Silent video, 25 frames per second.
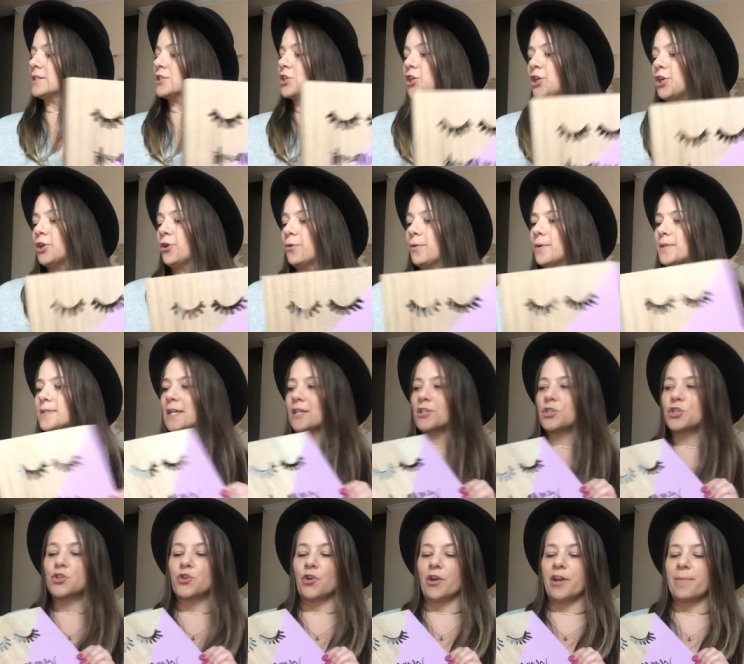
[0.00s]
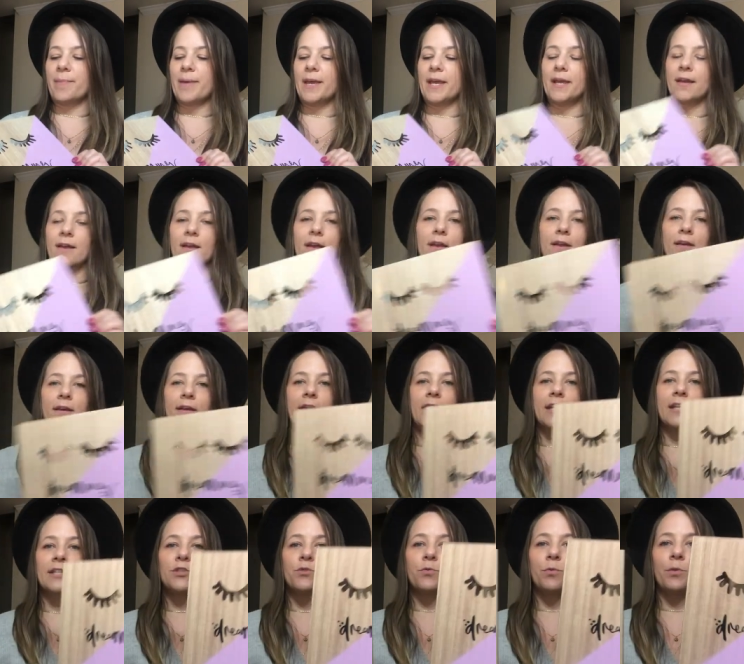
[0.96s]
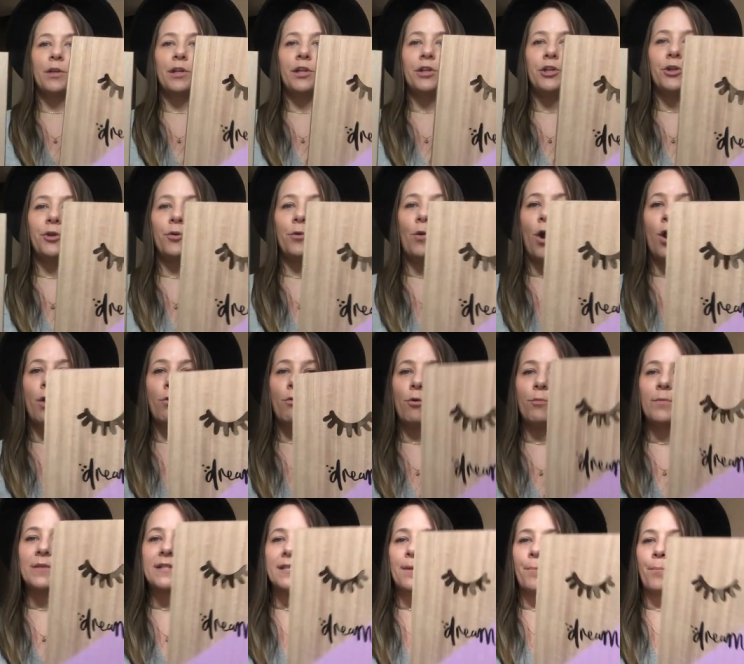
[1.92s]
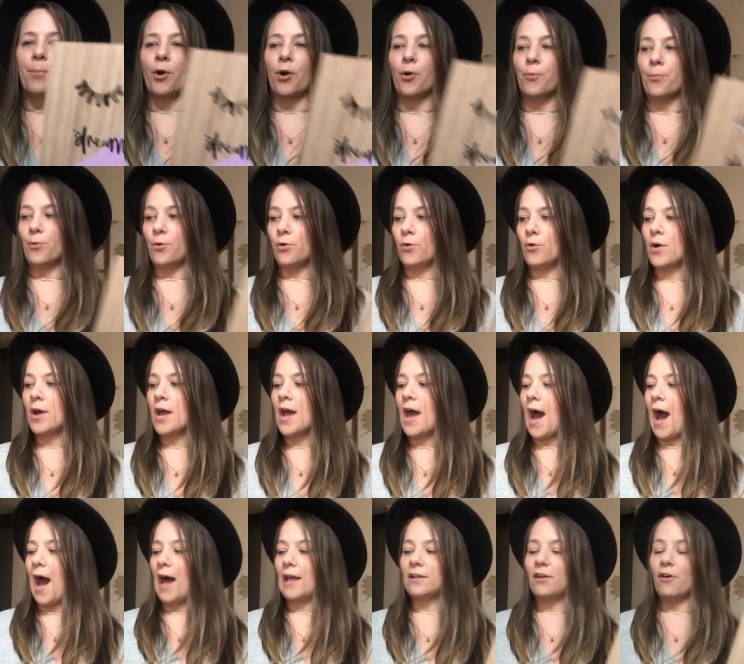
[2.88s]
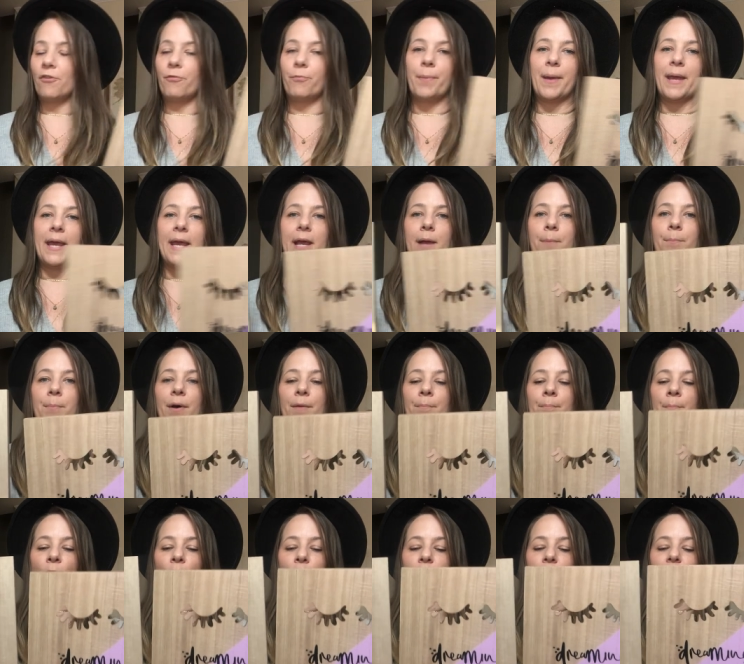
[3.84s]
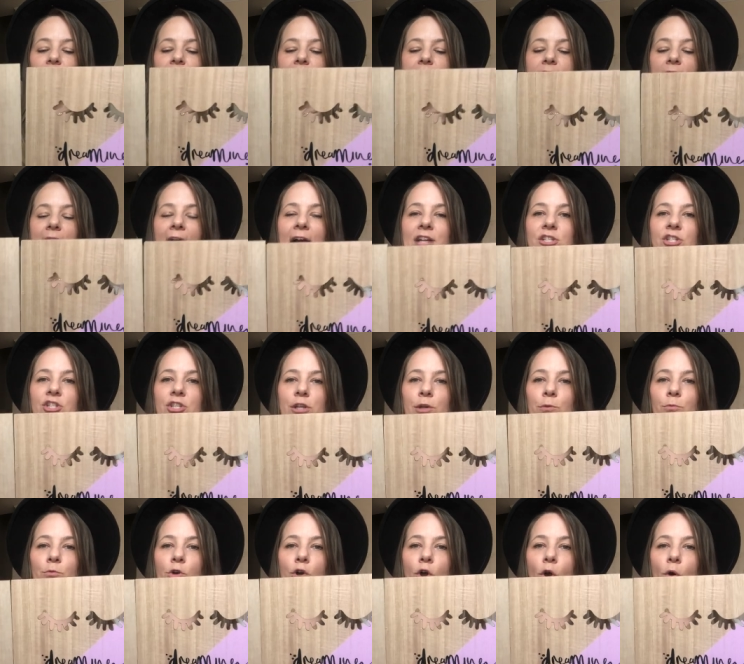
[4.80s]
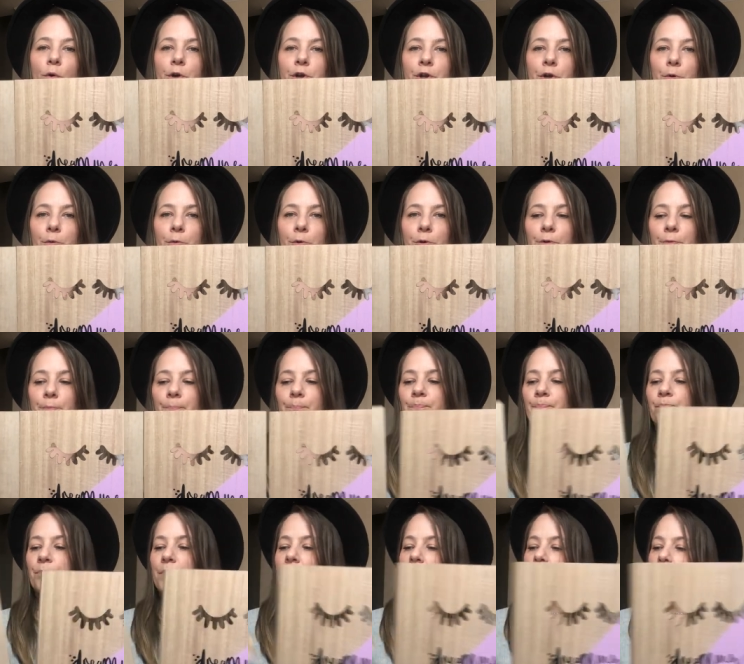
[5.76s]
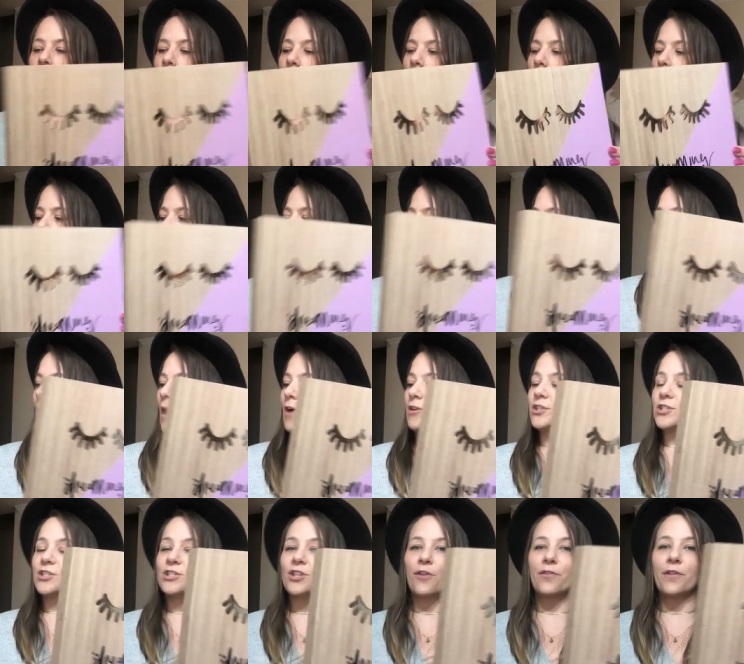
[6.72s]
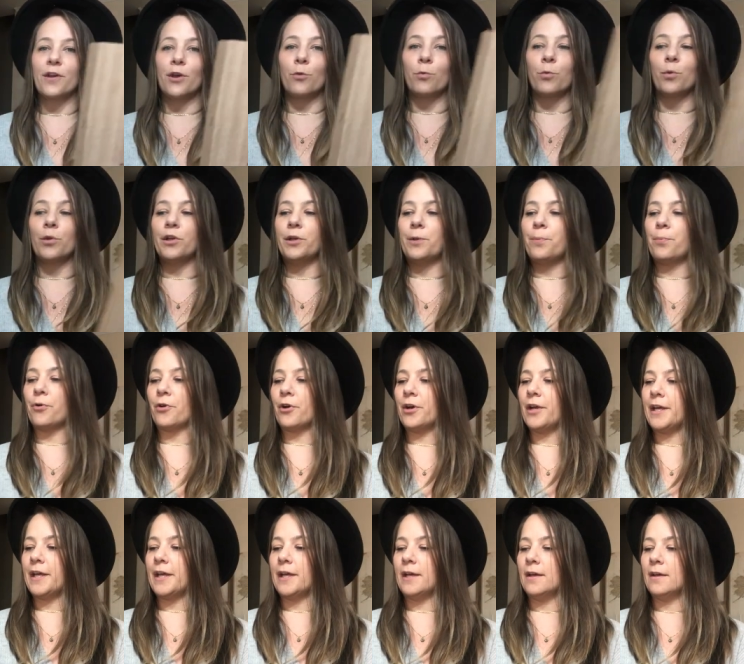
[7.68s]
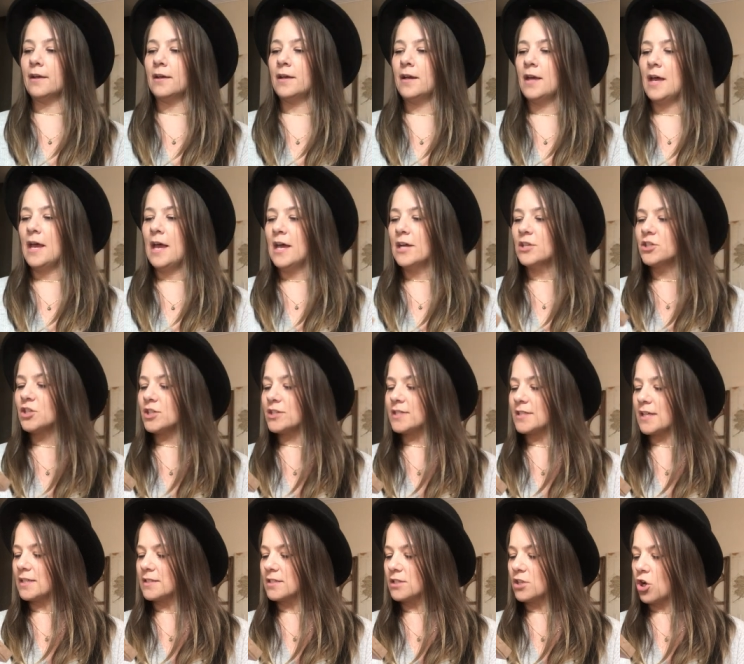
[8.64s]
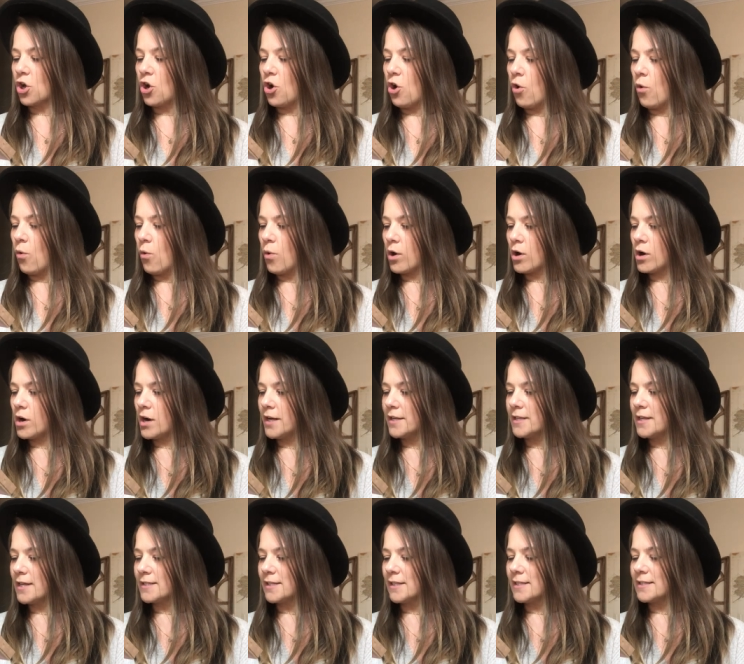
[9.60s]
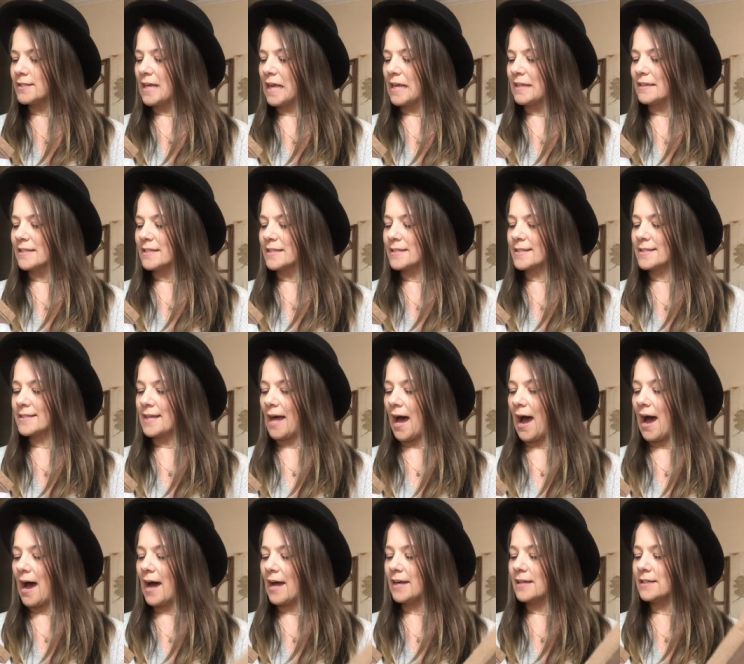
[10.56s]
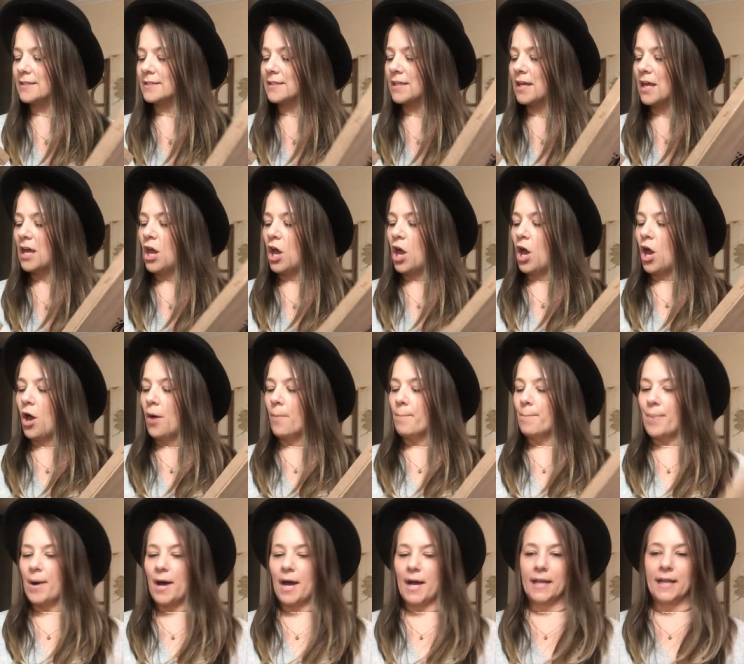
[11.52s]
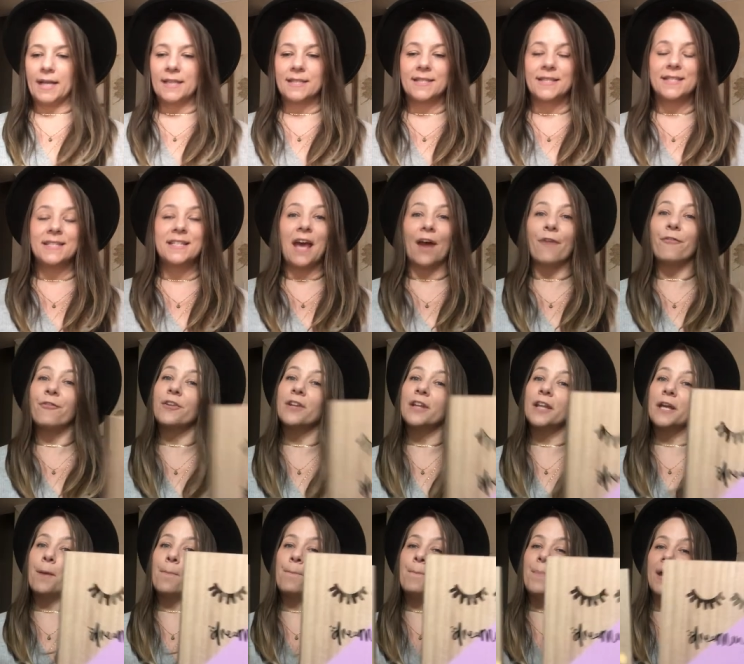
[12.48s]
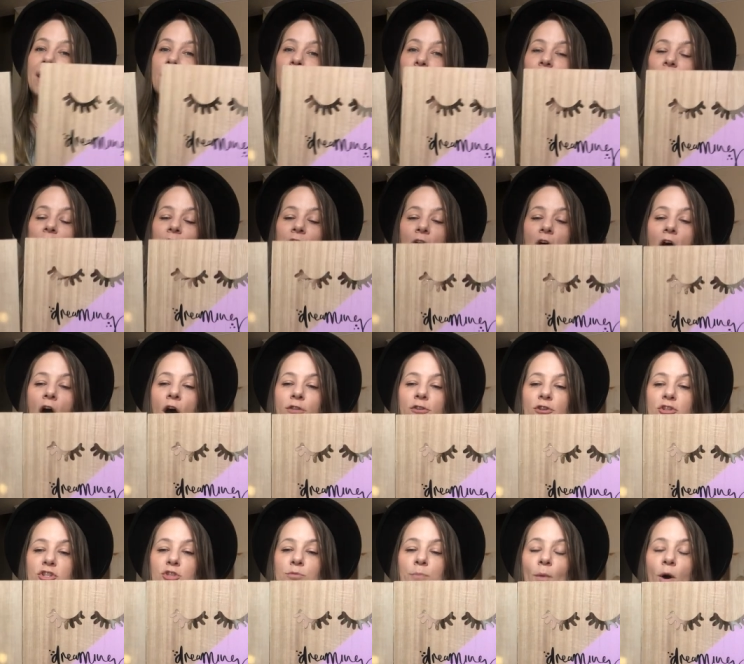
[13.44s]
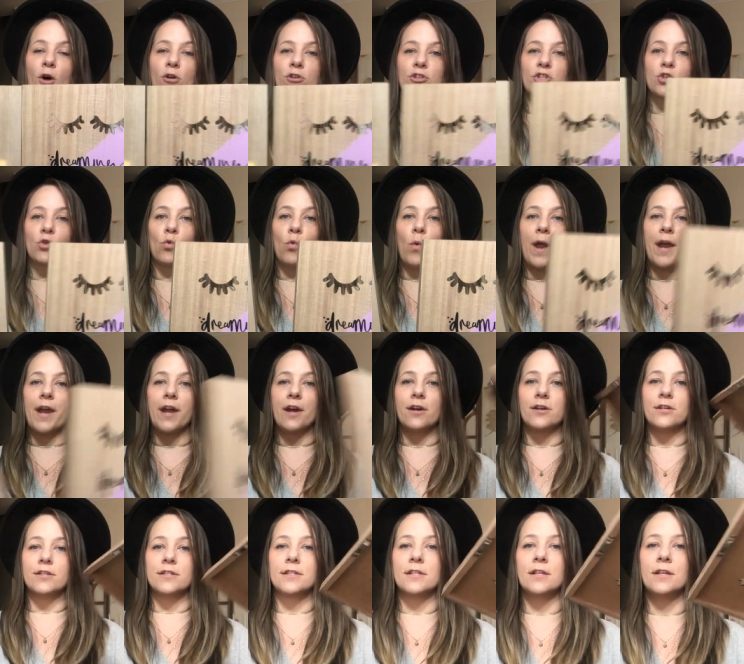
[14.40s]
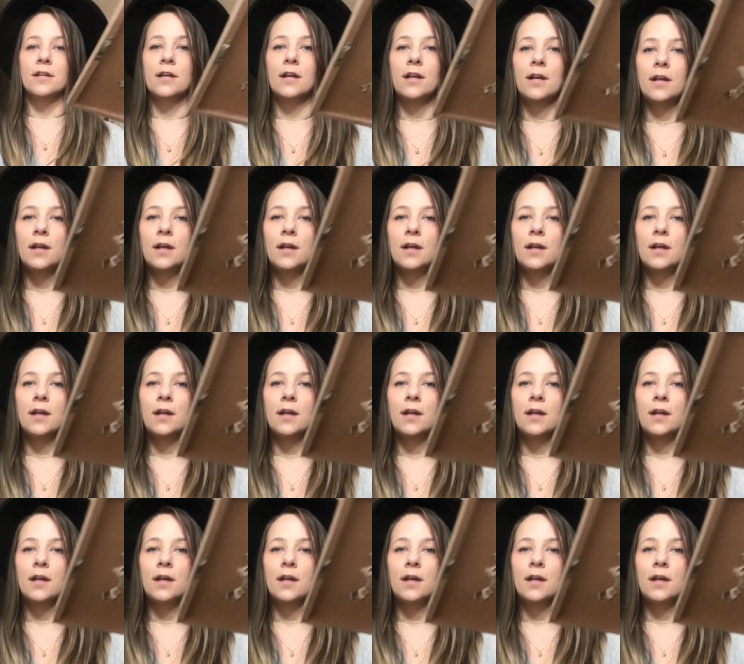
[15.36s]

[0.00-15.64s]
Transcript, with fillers: it's cute. It says dreaming and it's really cute. Her room is in purple. I love pink, but both of these actually will go in her room. Um, I just thought they were really pretty. Just says decor. It doesn't say the size, but it's definitely bigger than the other small squares